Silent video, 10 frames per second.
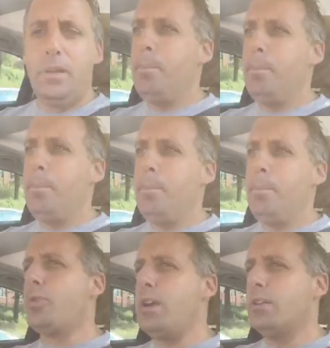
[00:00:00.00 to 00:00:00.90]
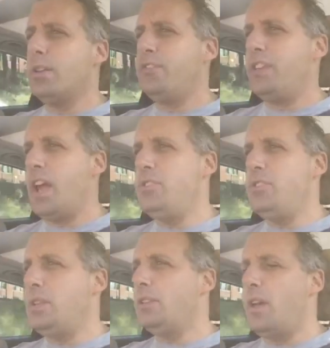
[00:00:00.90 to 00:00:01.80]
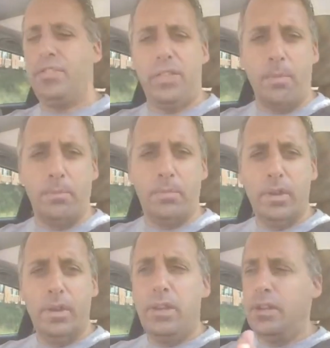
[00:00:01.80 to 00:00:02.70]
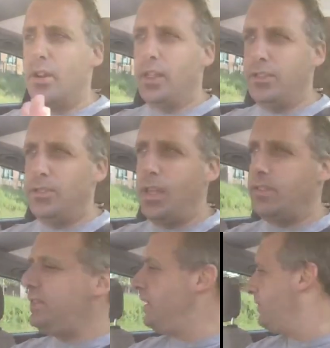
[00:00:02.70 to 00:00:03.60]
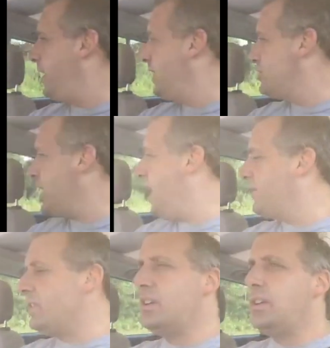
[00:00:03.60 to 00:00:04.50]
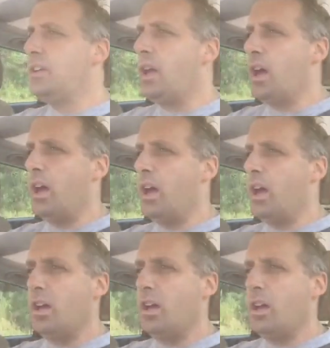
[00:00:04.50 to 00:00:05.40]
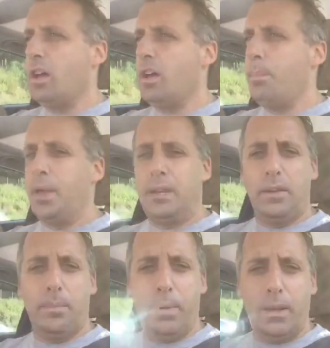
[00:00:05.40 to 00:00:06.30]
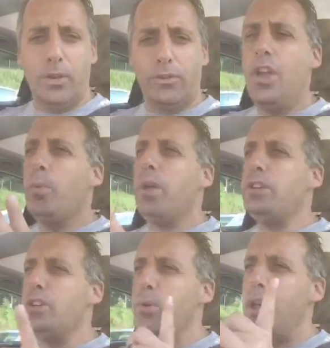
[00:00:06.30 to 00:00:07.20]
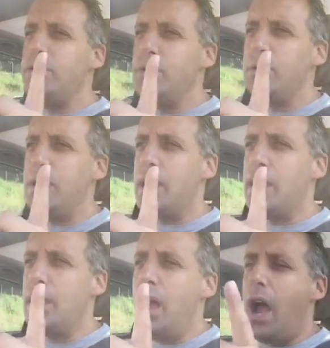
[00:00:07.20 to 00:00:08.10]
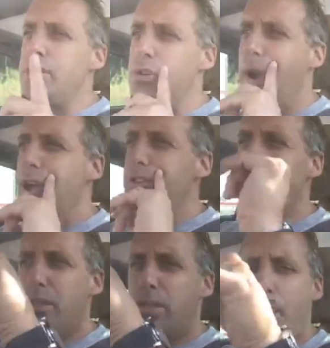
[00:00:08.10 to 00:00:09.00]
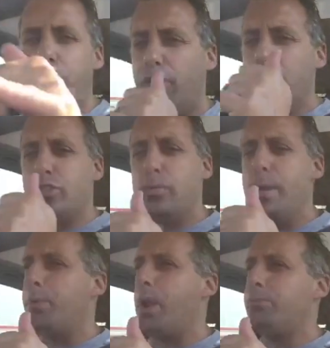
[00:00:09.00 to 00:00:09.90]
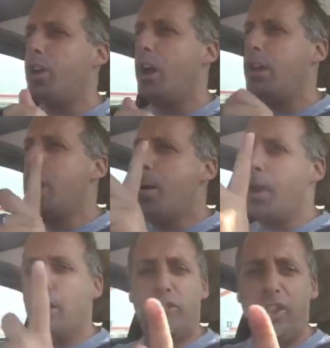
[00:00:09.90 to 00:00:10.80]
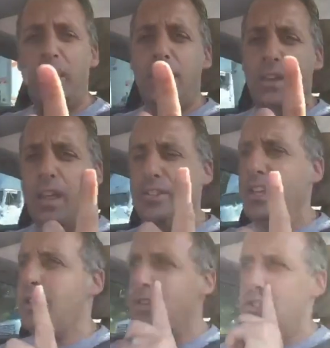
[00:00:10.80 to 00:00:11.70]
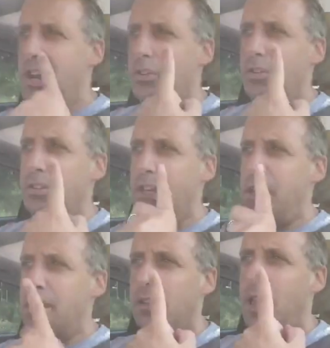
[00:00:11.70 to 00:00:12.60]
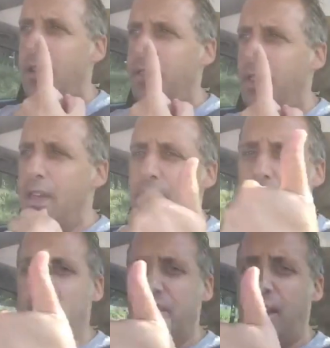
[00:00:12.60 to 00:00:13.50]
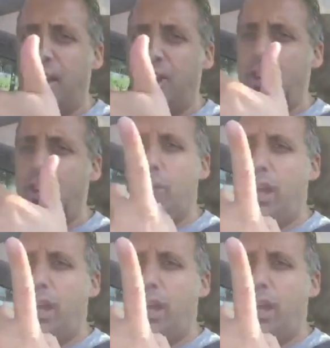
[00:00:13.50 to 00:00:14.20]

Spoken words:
Picking nose, righty or lefty? I do a left thumb. You know, that's the advantage of having a big nose. Well, you know what I do here? I do the thumb for a sweep when I'm done. But I'll send in the general. They hear the left. Then I'll send in the general.